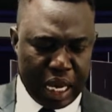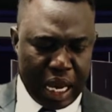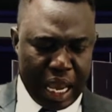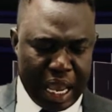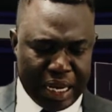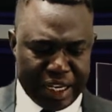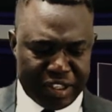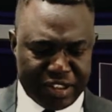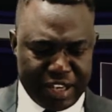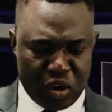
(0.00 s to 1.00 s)
And the
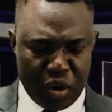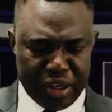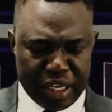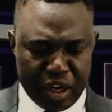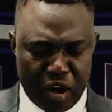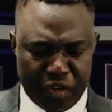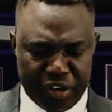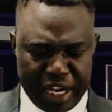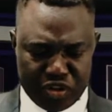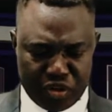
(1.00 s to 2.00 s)
second year of
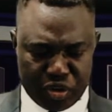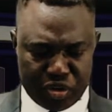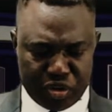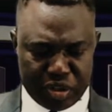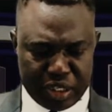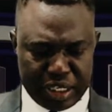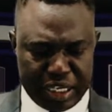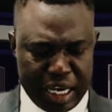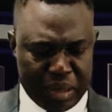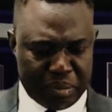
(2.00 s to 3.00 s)
Darius
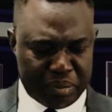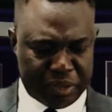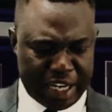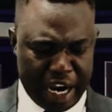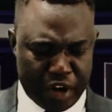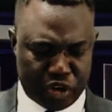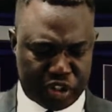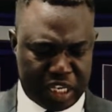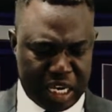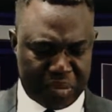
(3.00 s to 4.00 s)
came, the Darius
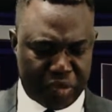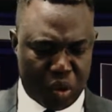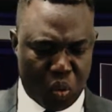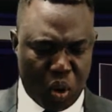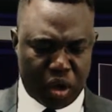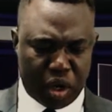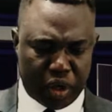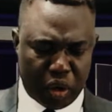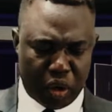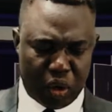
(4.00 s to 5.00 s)
came, the word of the
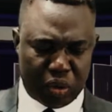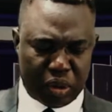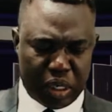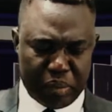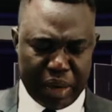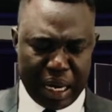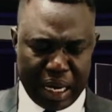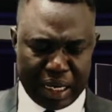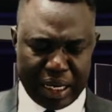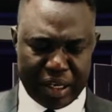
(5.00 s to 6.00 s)
Lord, by
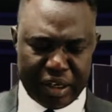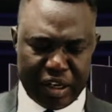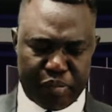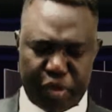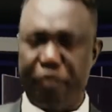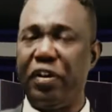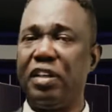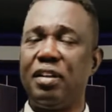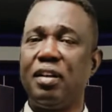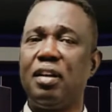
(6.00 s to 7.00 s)
Haggai, the prophet.
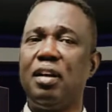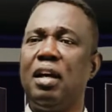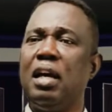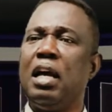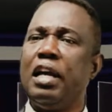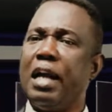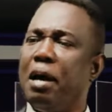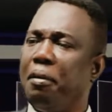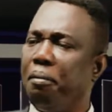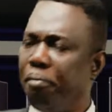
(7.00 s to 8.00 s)

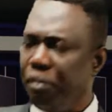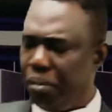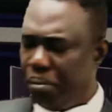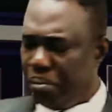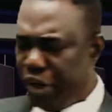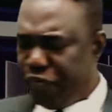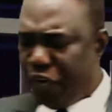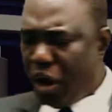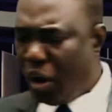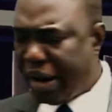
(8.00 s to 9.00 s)
Now,
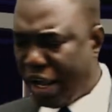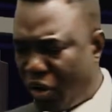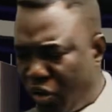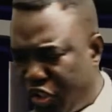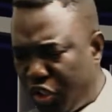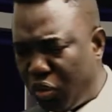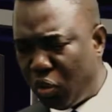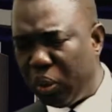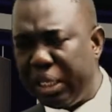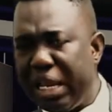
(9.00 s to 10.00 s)
before I
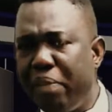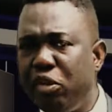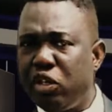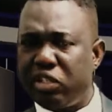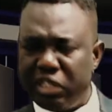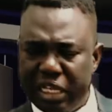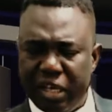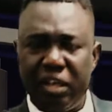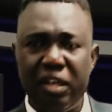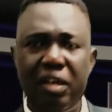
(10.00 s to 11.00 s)
continue, let me just
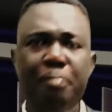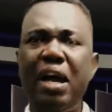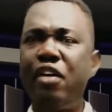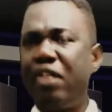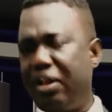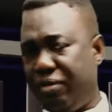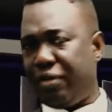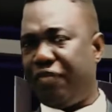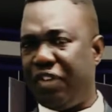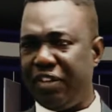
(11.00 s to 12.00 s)
lay a background
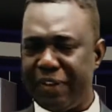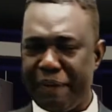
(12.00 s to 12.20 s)
of this.